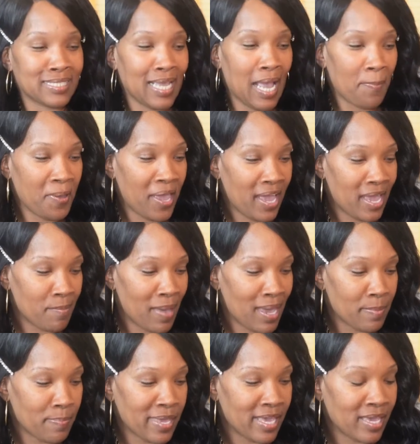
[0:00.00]
to say I paid
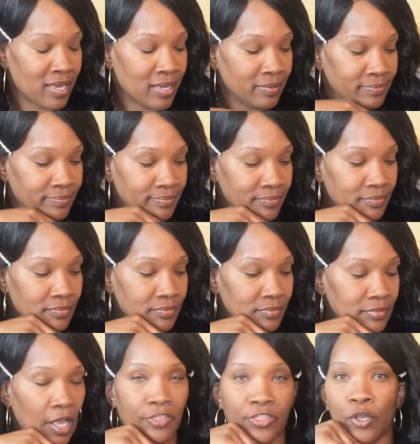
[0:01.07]
maybe
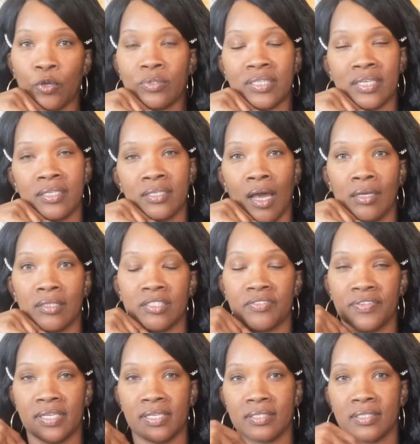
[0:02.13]
$13 for
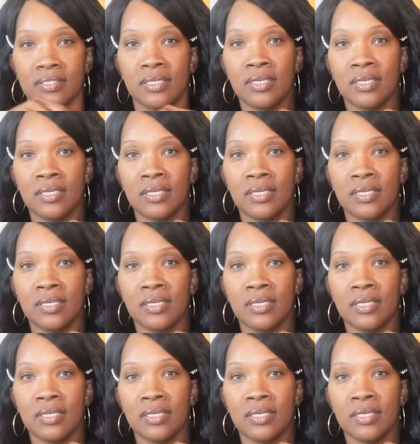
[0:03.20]
this.